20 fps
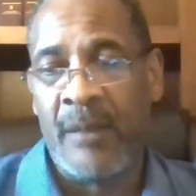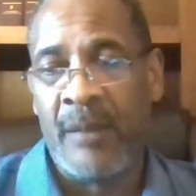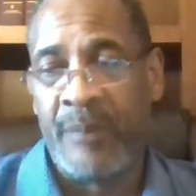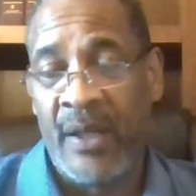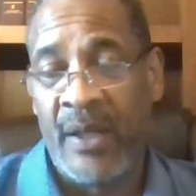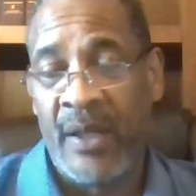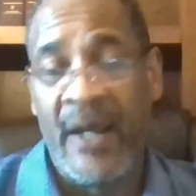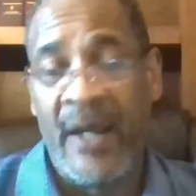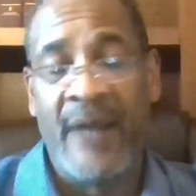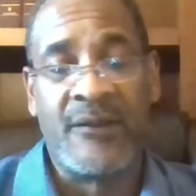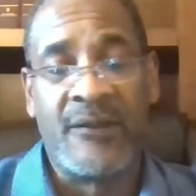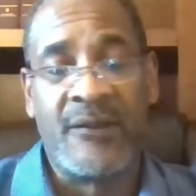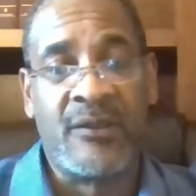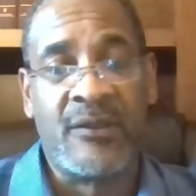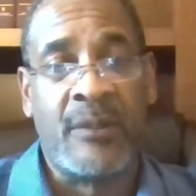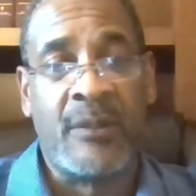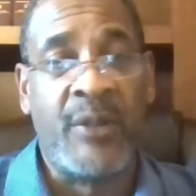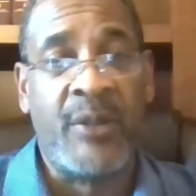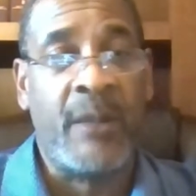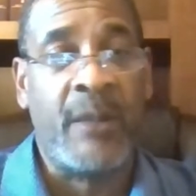plants,
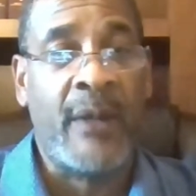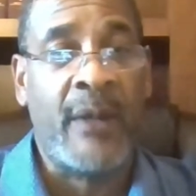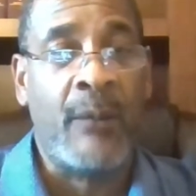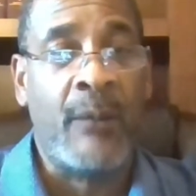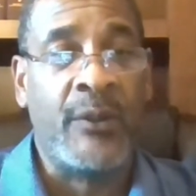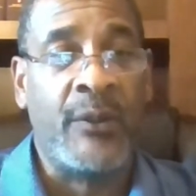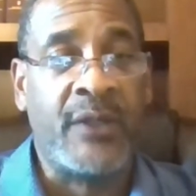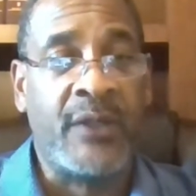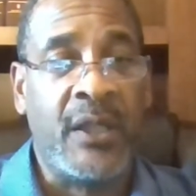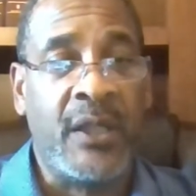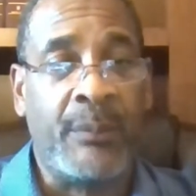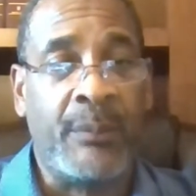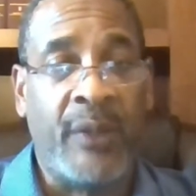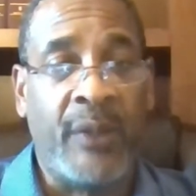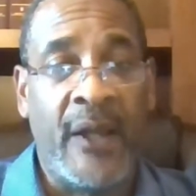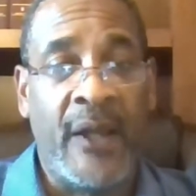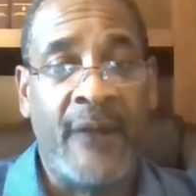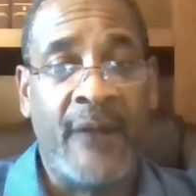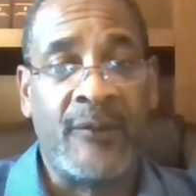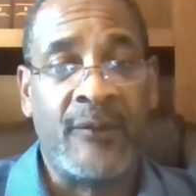depending upon what the
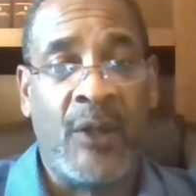plant,